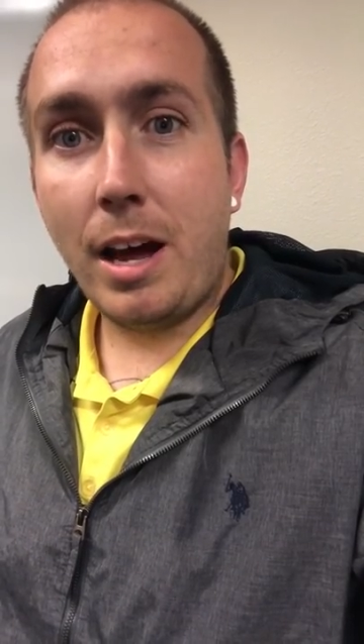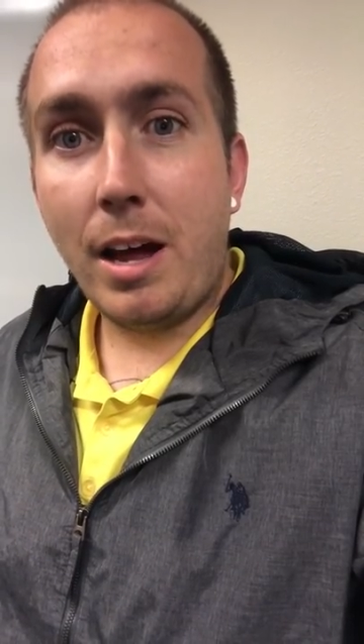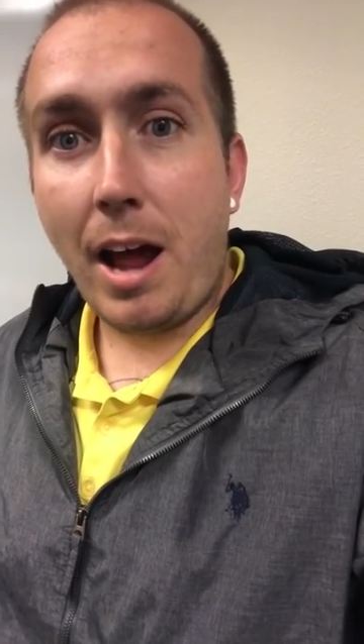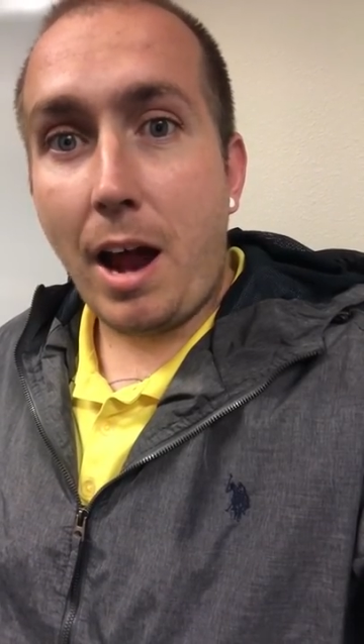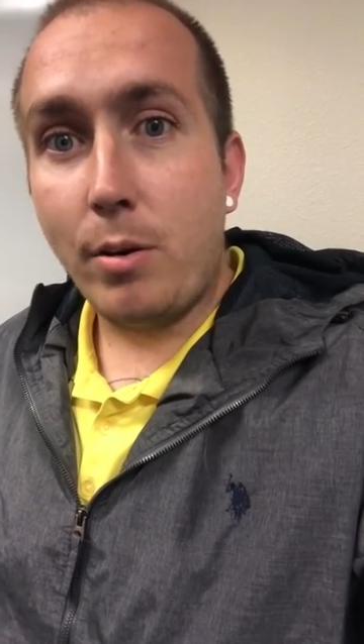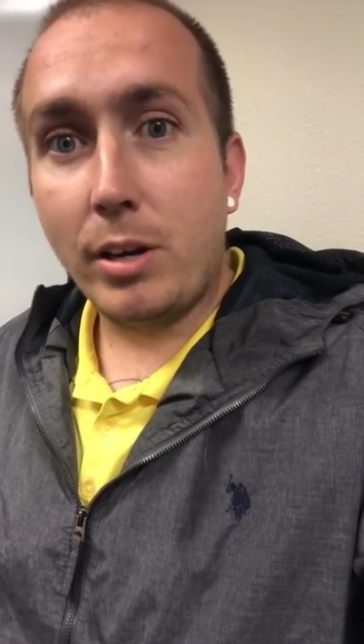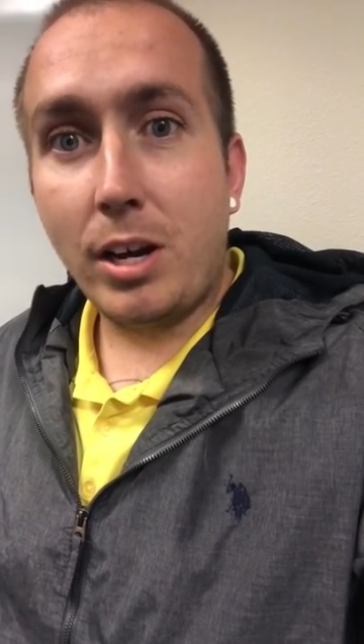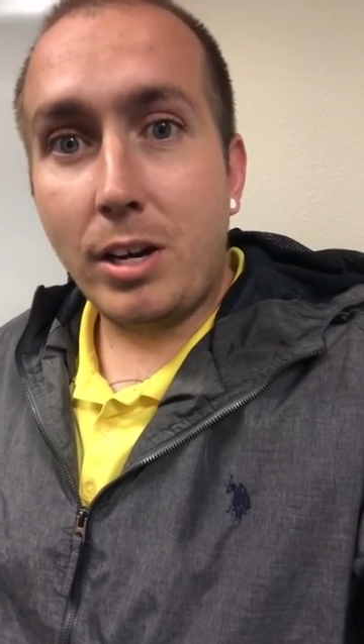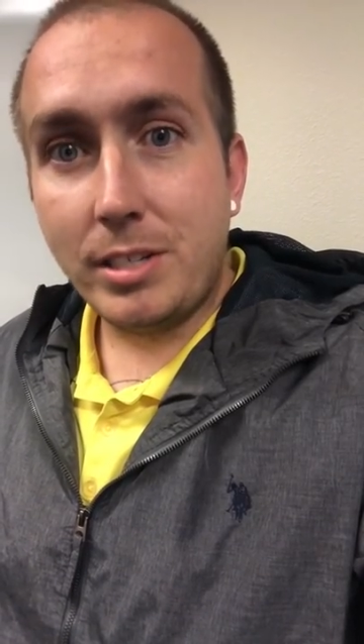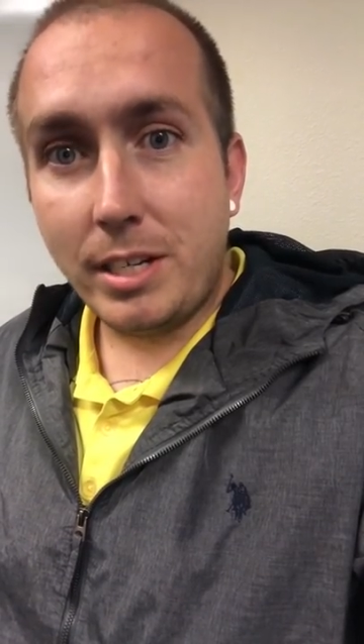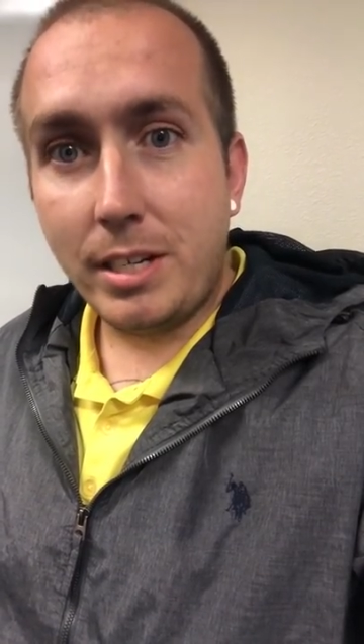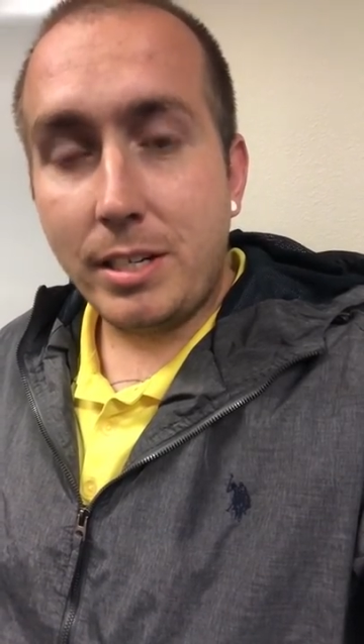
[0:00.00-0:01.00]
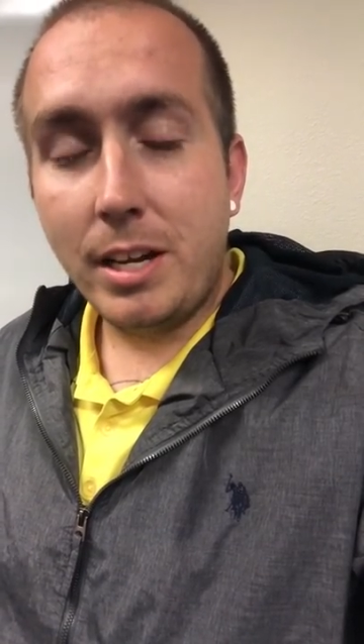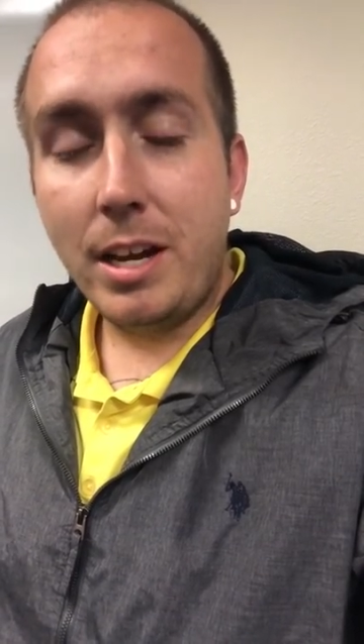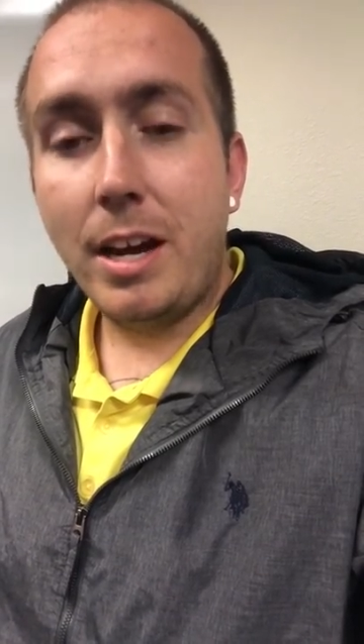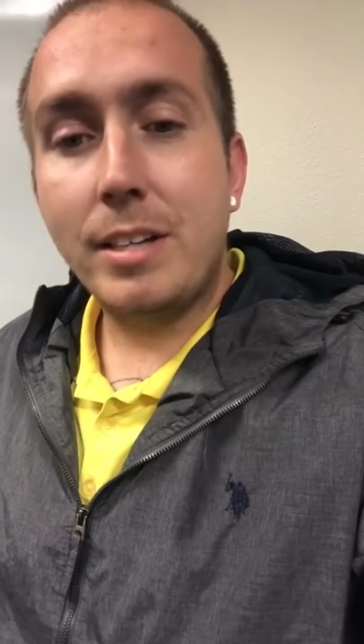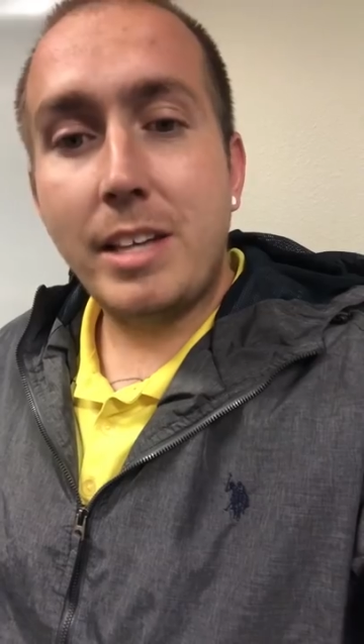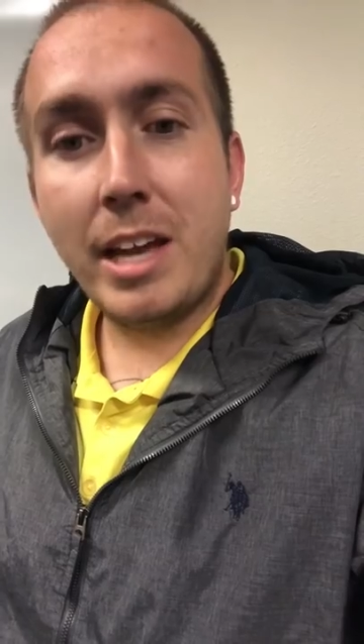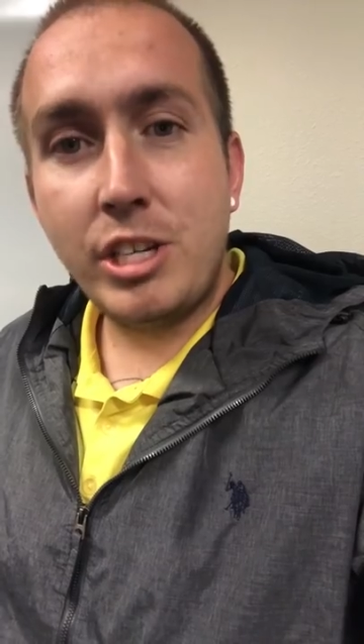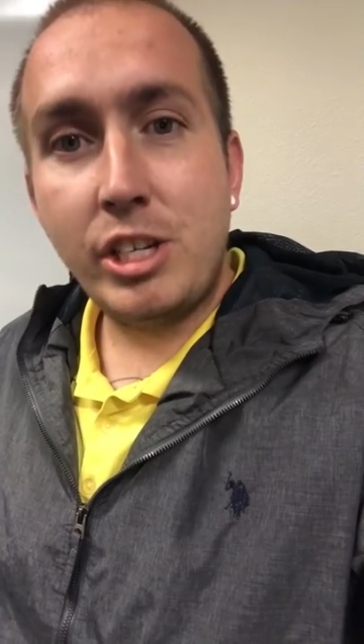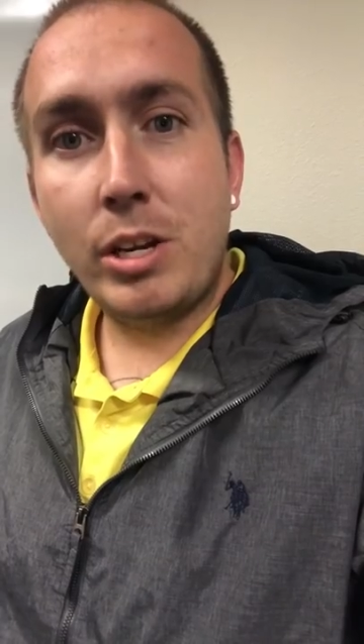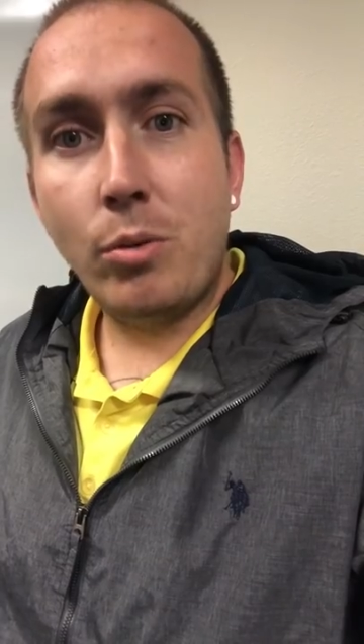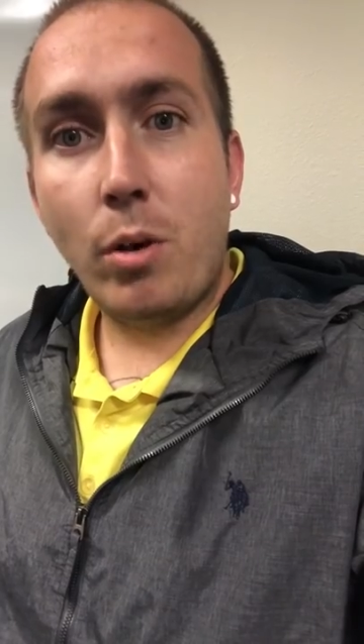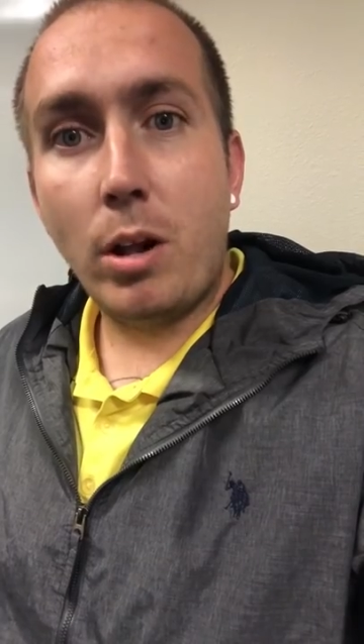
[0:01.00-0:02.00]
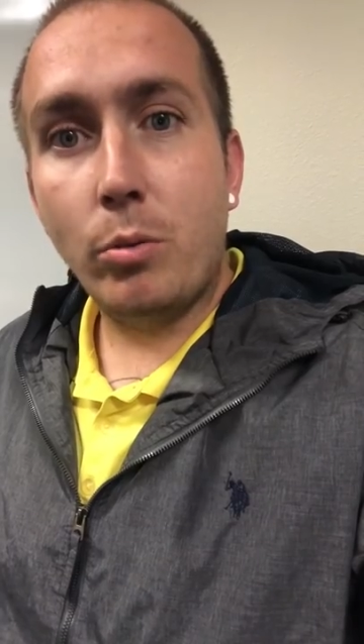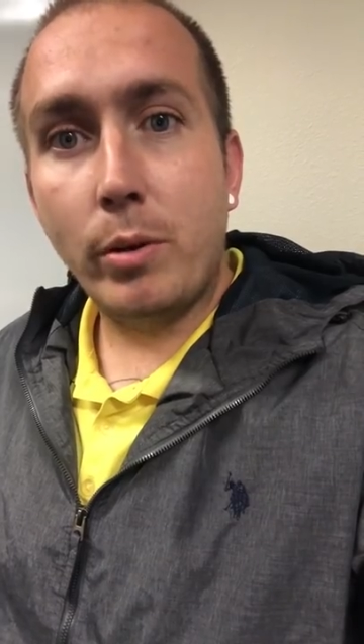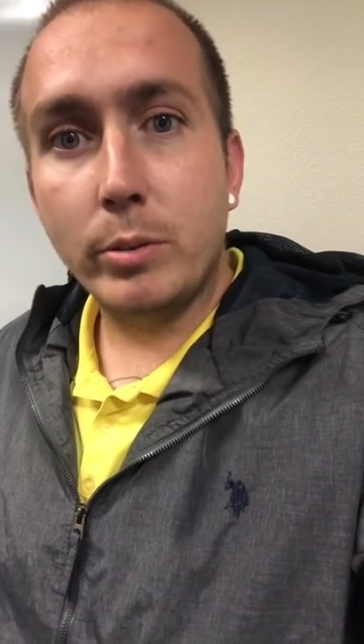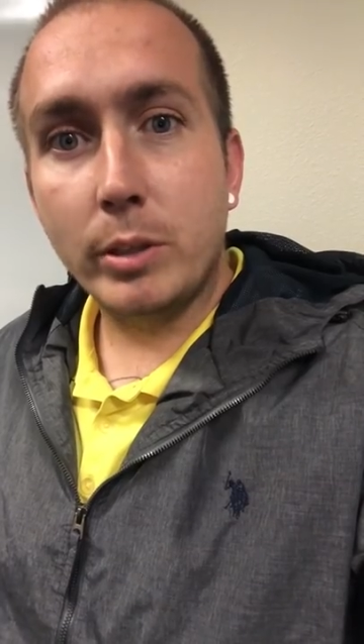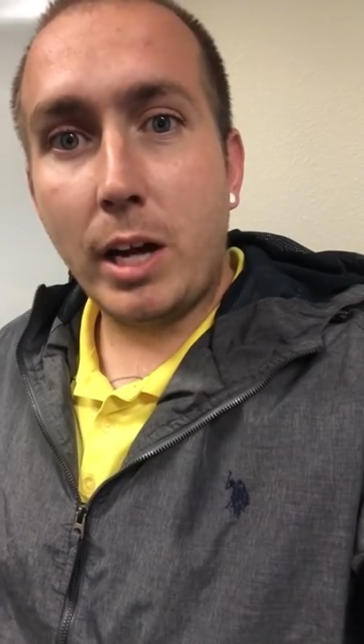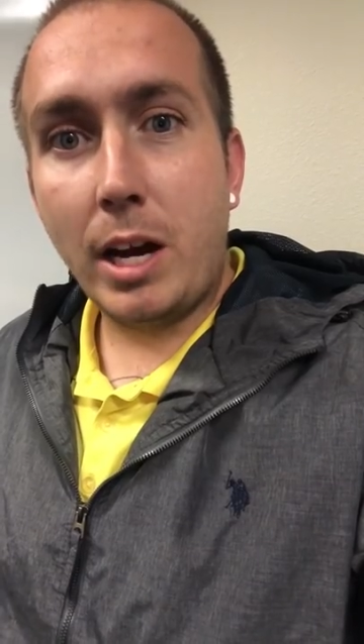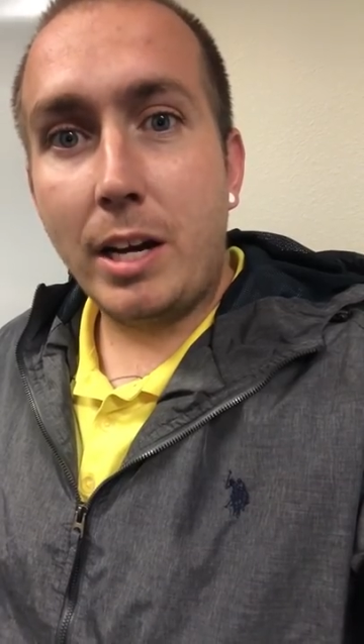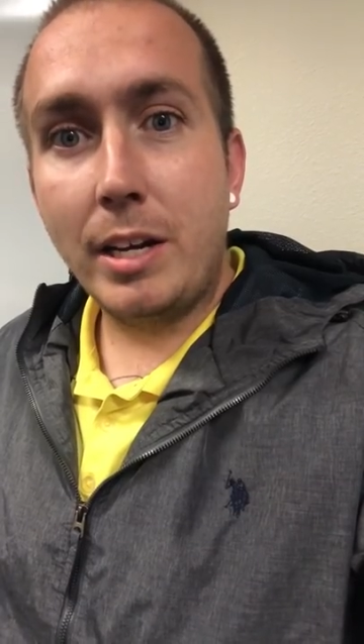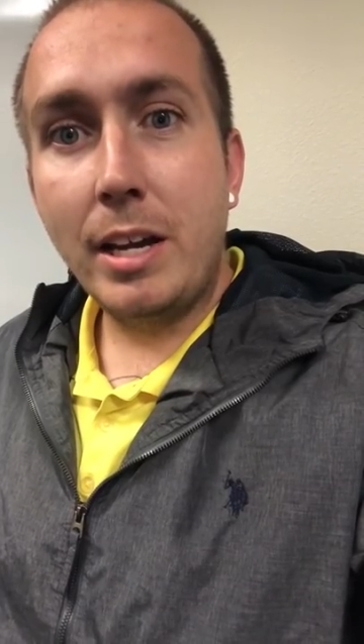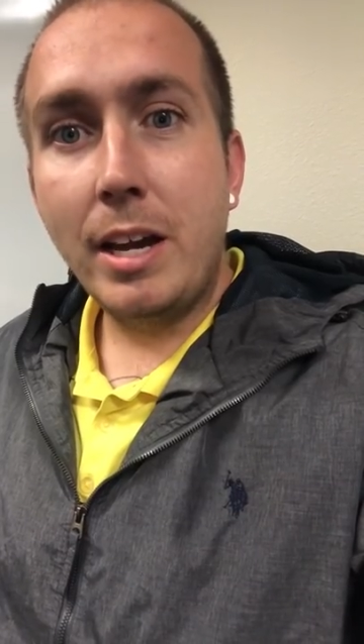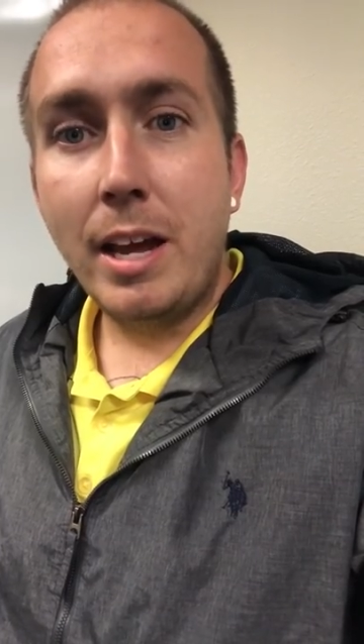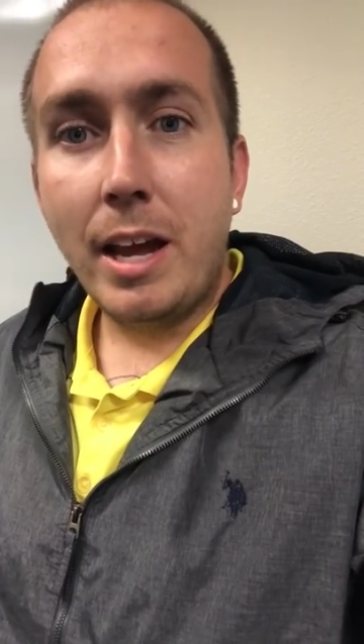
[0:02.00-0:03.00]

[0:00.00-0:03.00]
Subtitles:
our content attention while we were gone